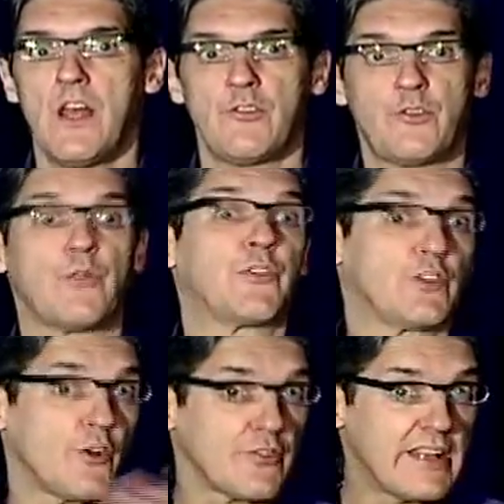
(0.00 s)
So for
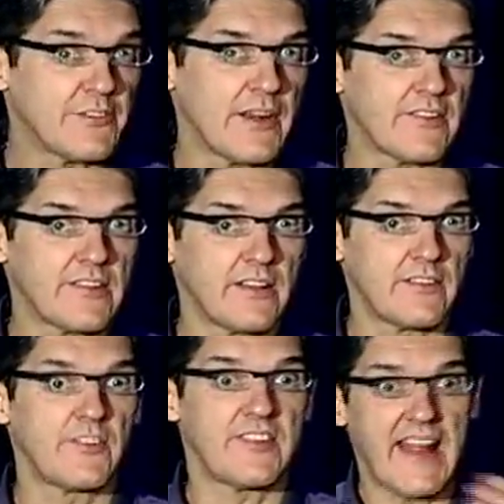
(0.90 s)
those
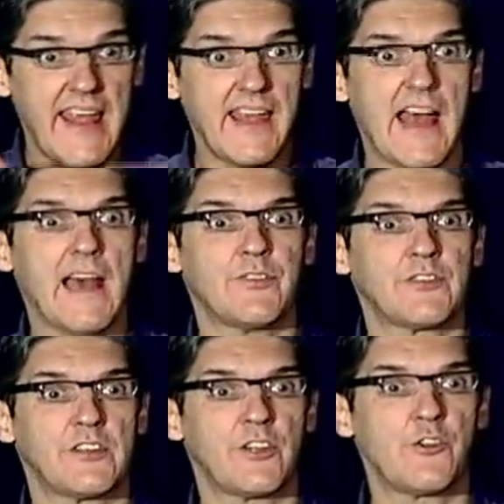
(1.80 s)
interested, stay after the